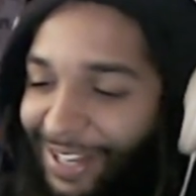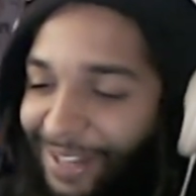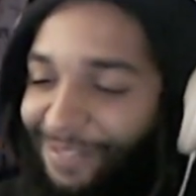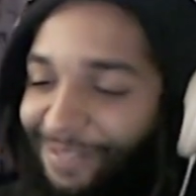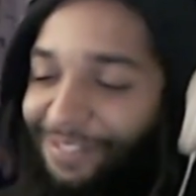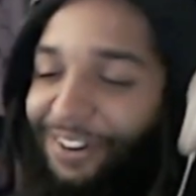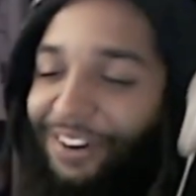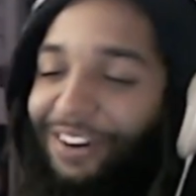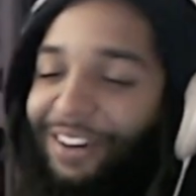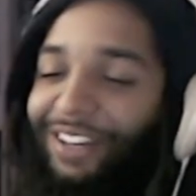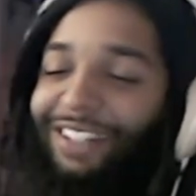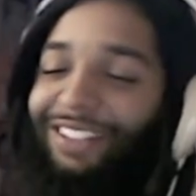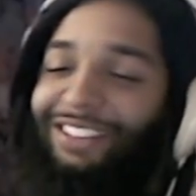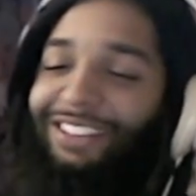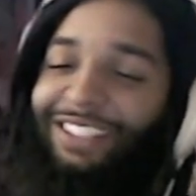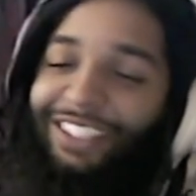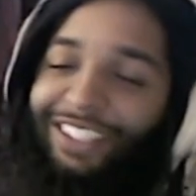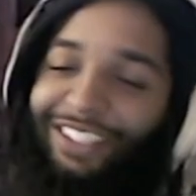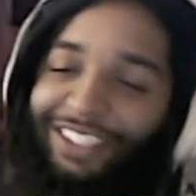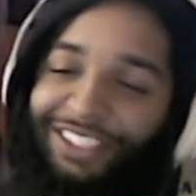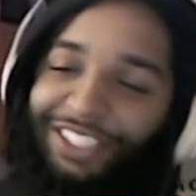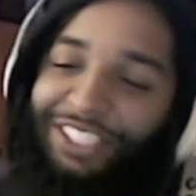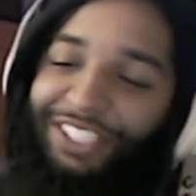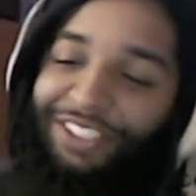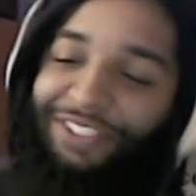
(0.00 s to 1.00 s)
Pulled up to
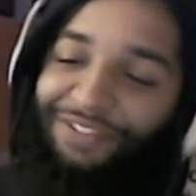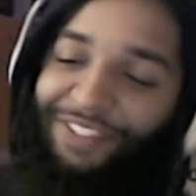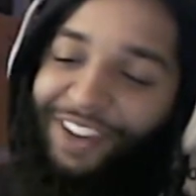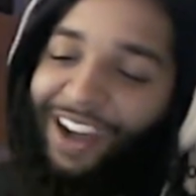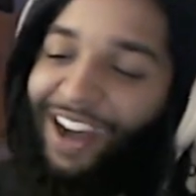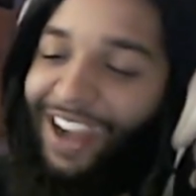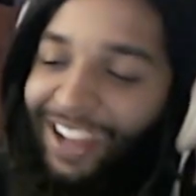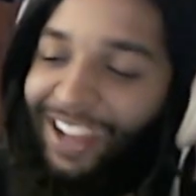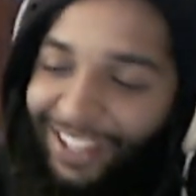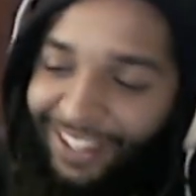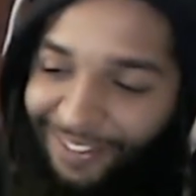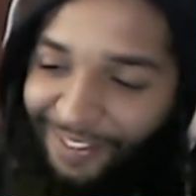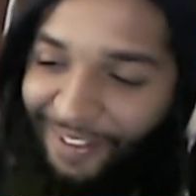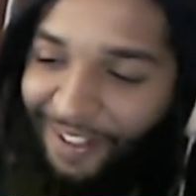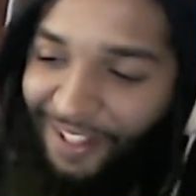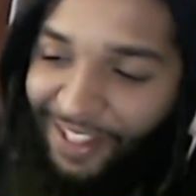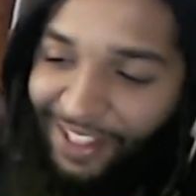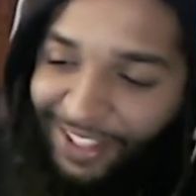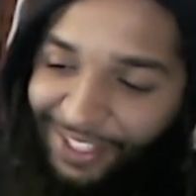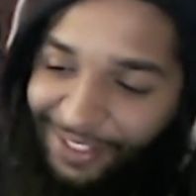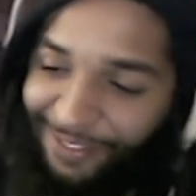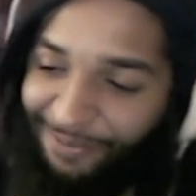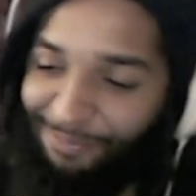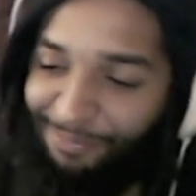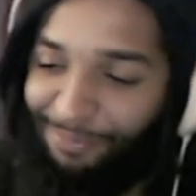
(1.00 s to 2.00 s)
the spot,
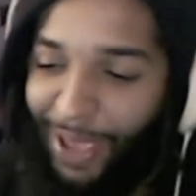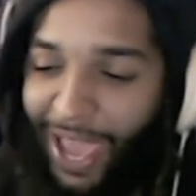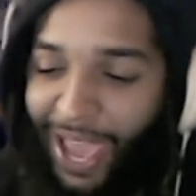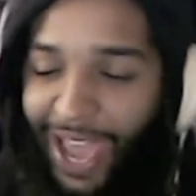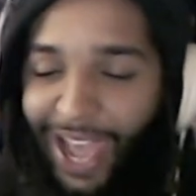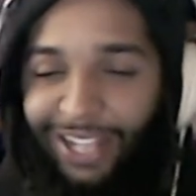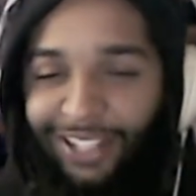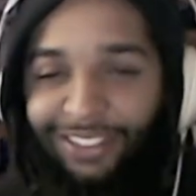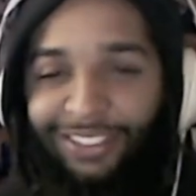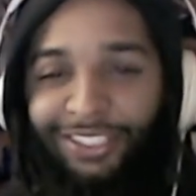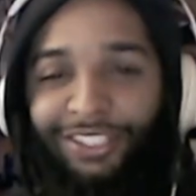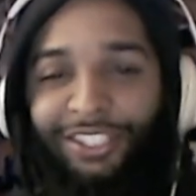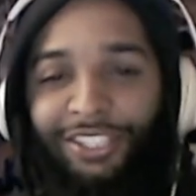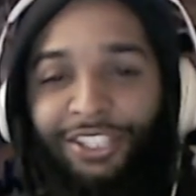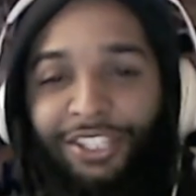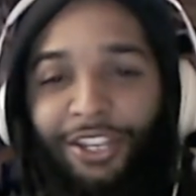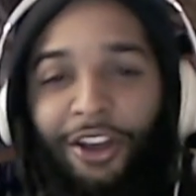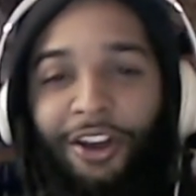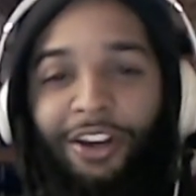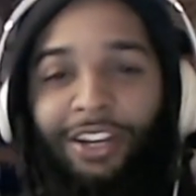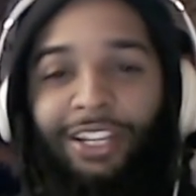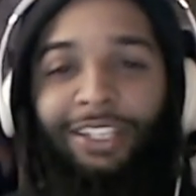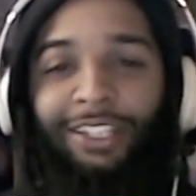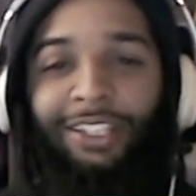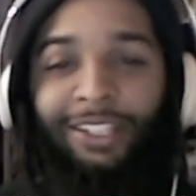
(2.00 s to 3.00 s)
bagged the
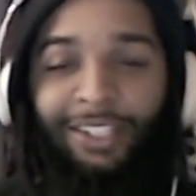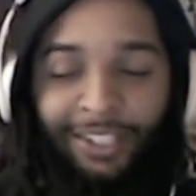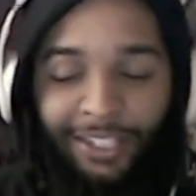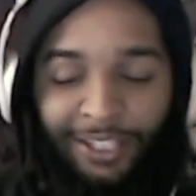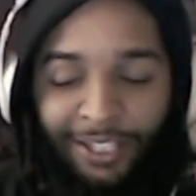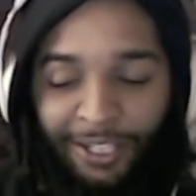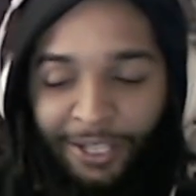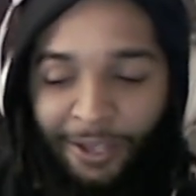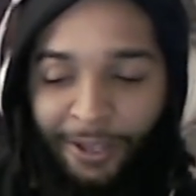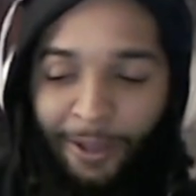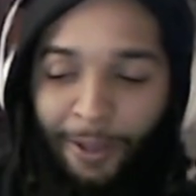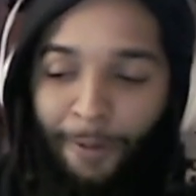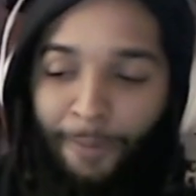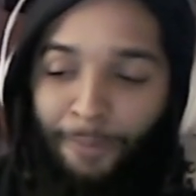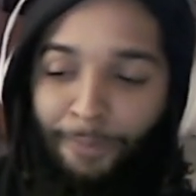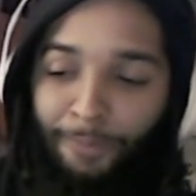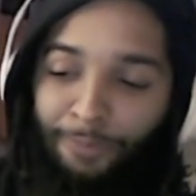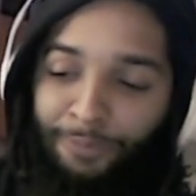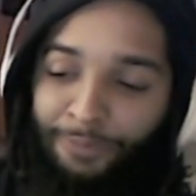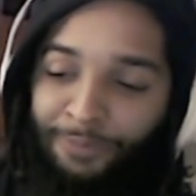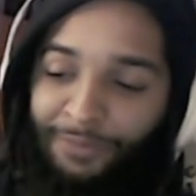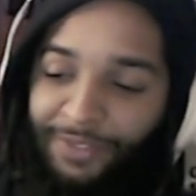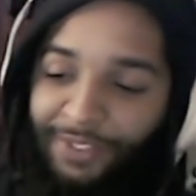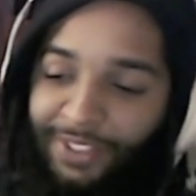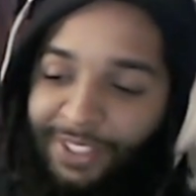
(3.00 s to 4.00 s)
shorty,
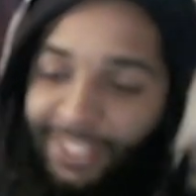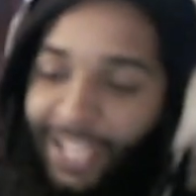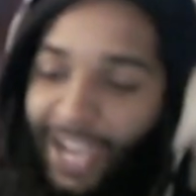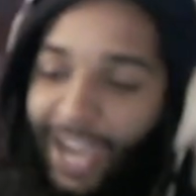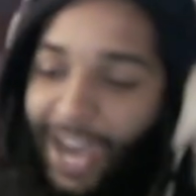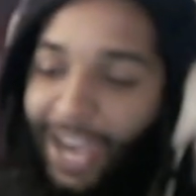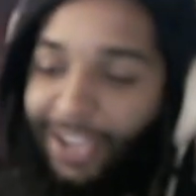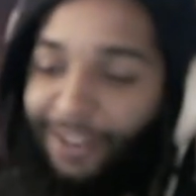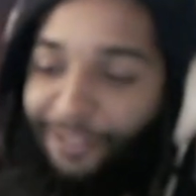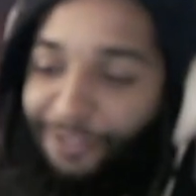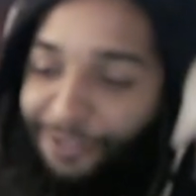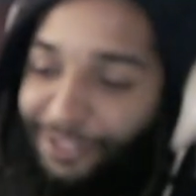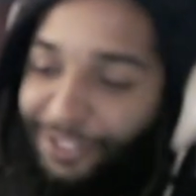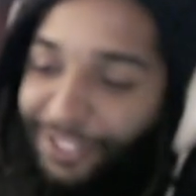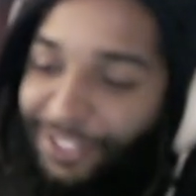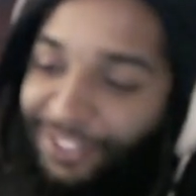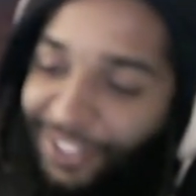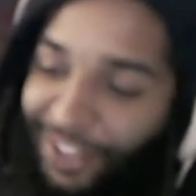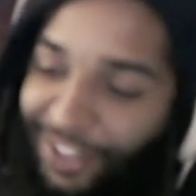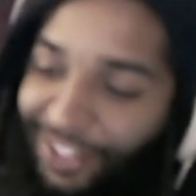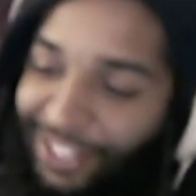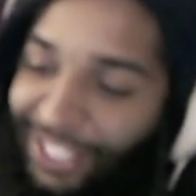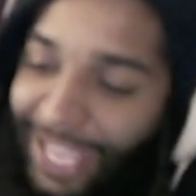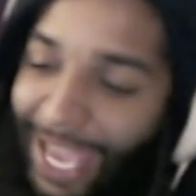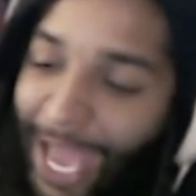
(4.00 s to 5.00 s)
knocked
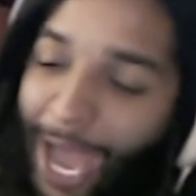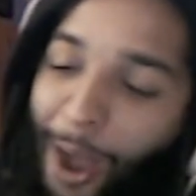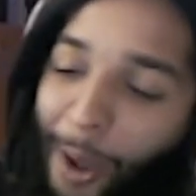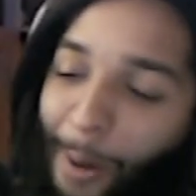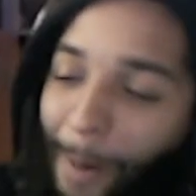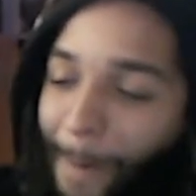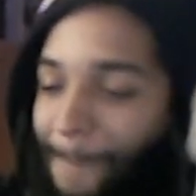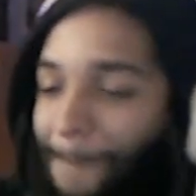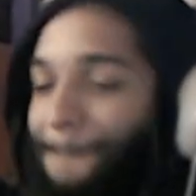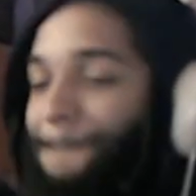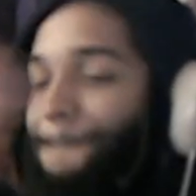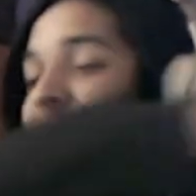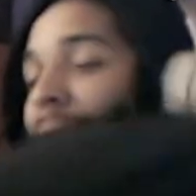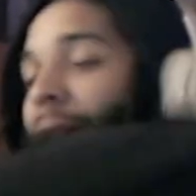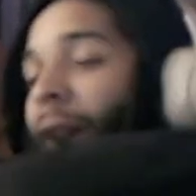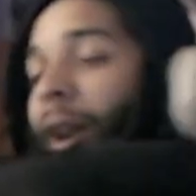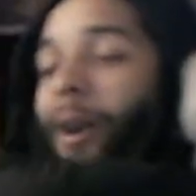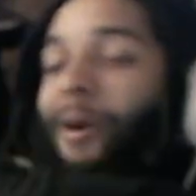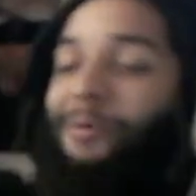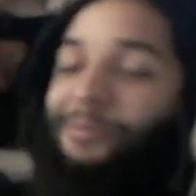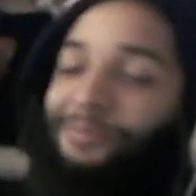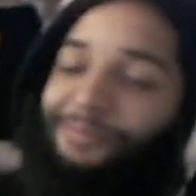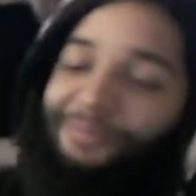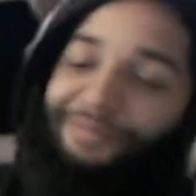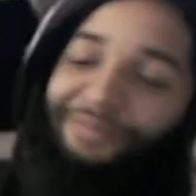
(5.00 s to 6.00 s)
Sonny out,
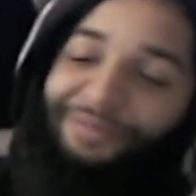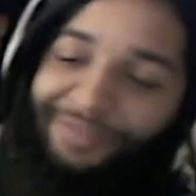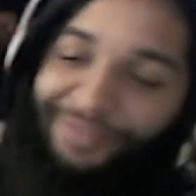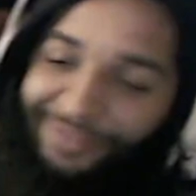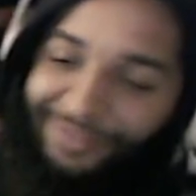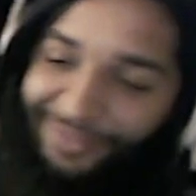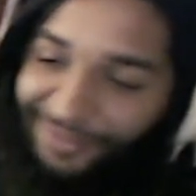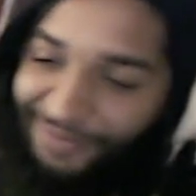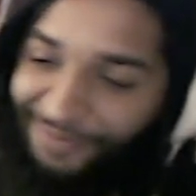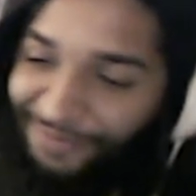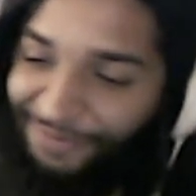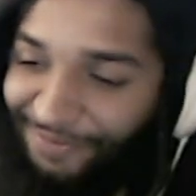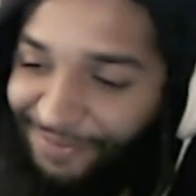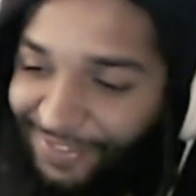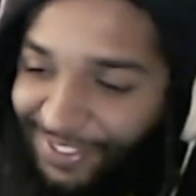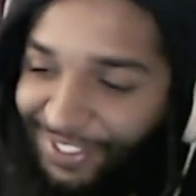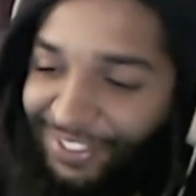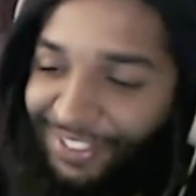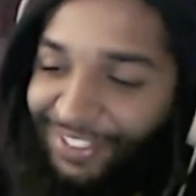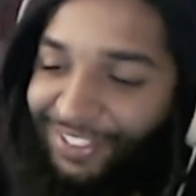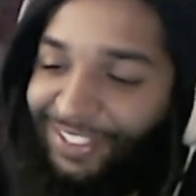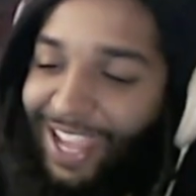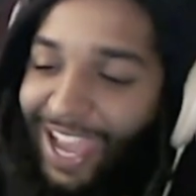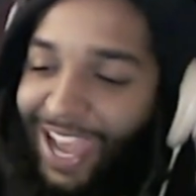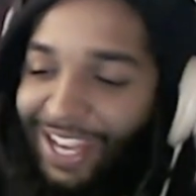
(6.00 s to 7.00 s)
boom,
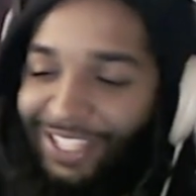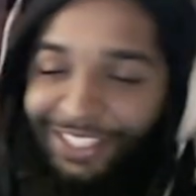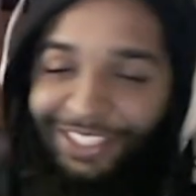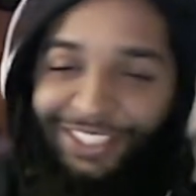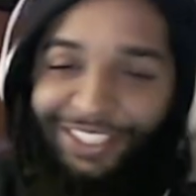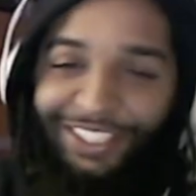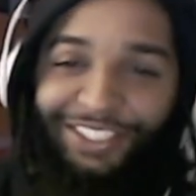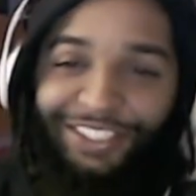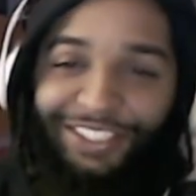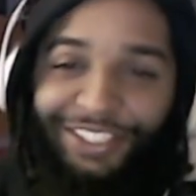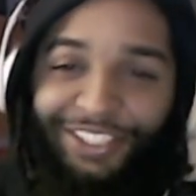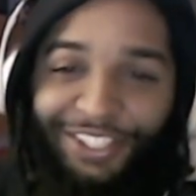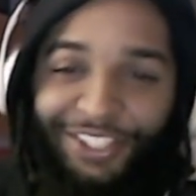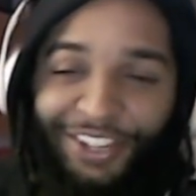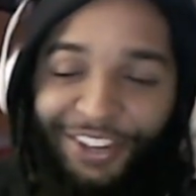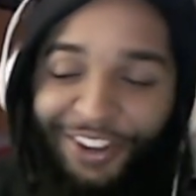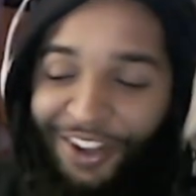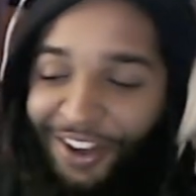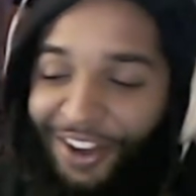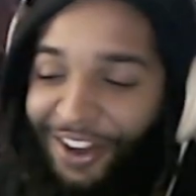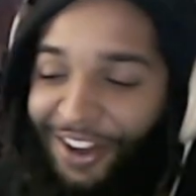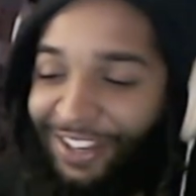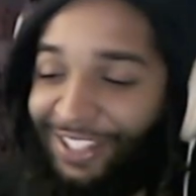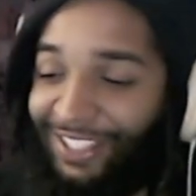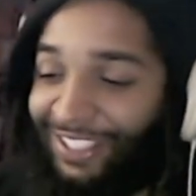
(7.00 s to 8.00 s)
snatched the
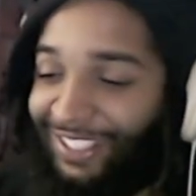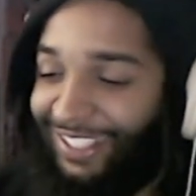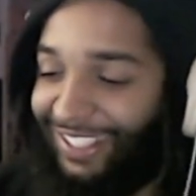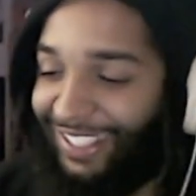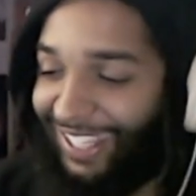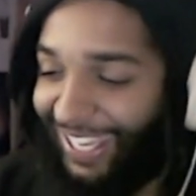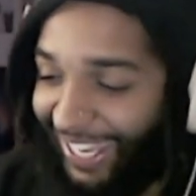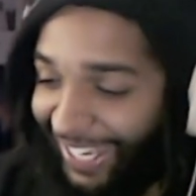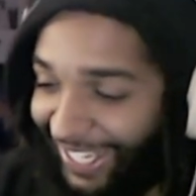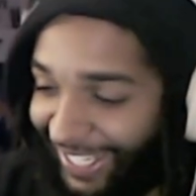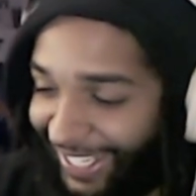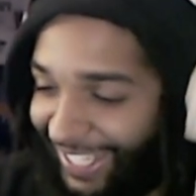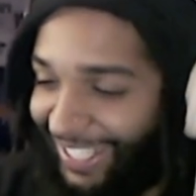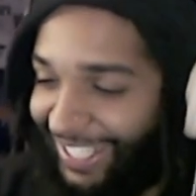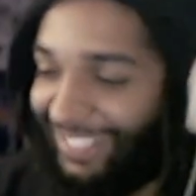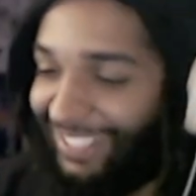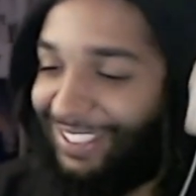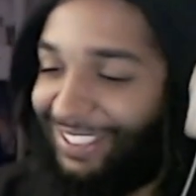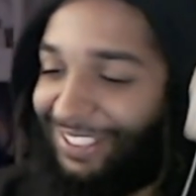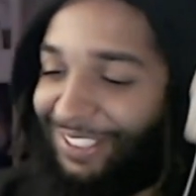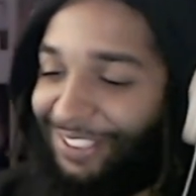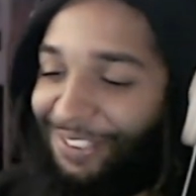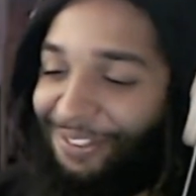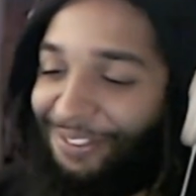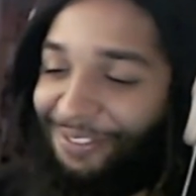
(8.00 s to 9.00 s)
John, and then he's
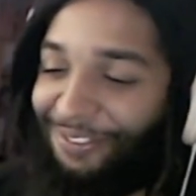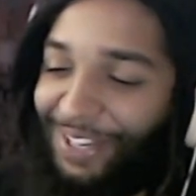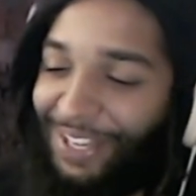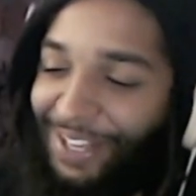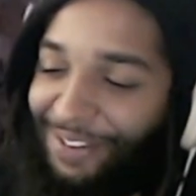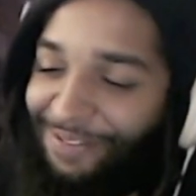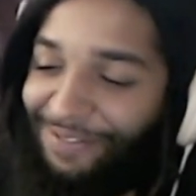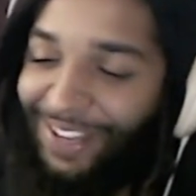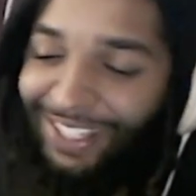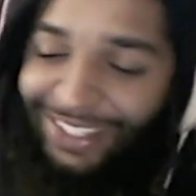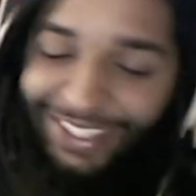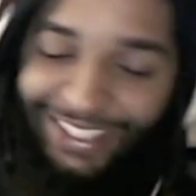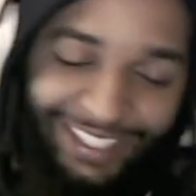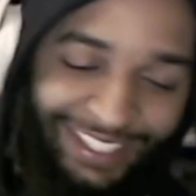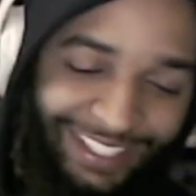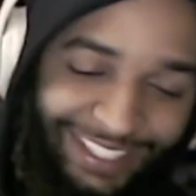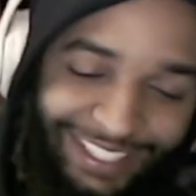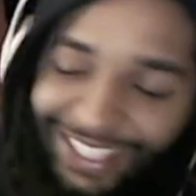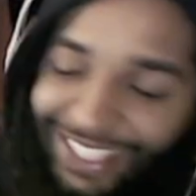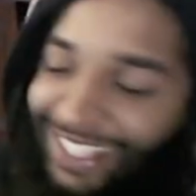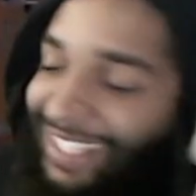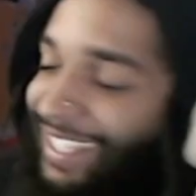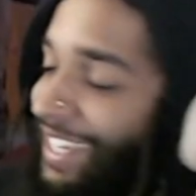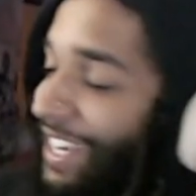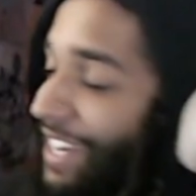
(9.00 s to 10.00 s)
in the whip about to
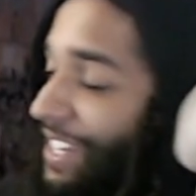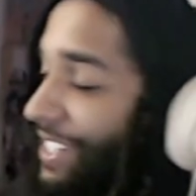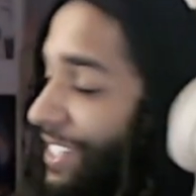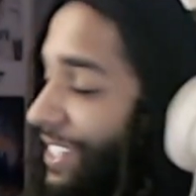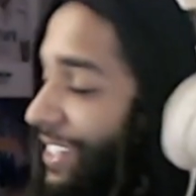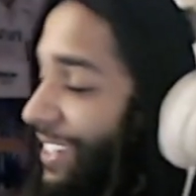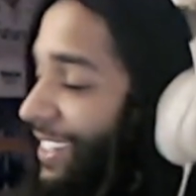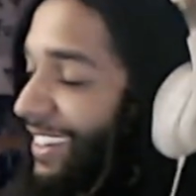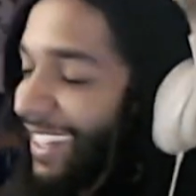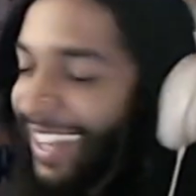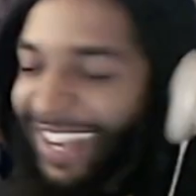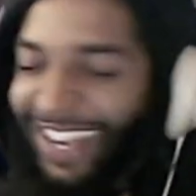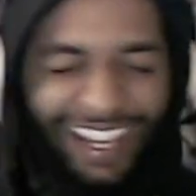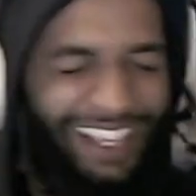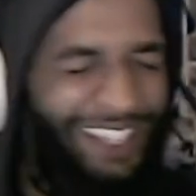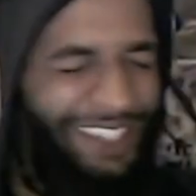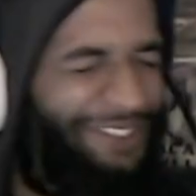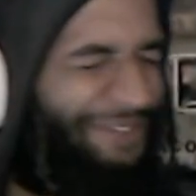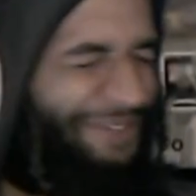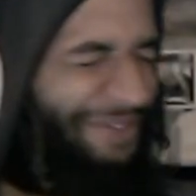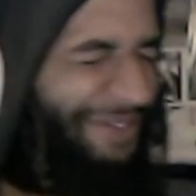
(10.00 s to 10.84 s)
kiss her like,